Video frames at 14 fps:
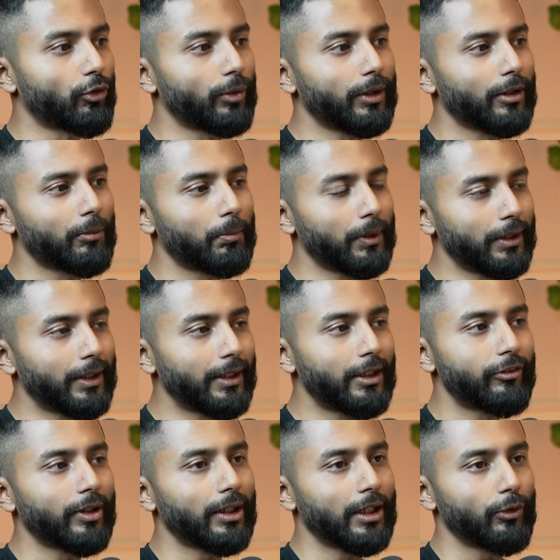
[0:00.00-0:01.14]
So in the
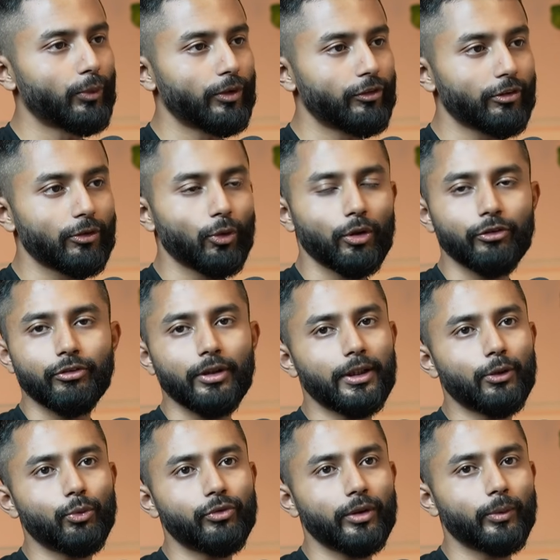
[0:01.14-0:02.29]
initial days when we just launched a
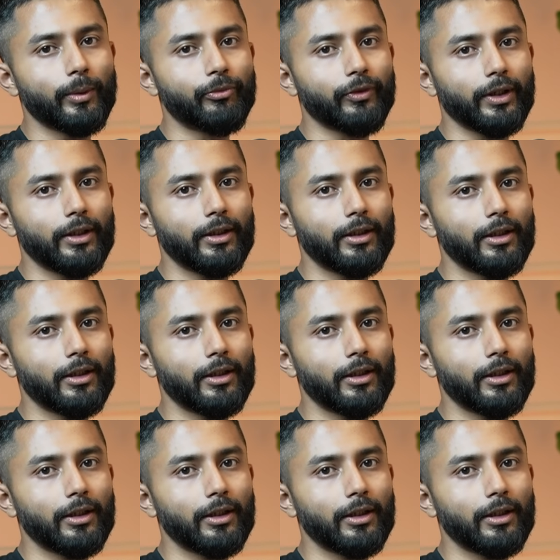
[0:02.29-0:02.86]
D2C website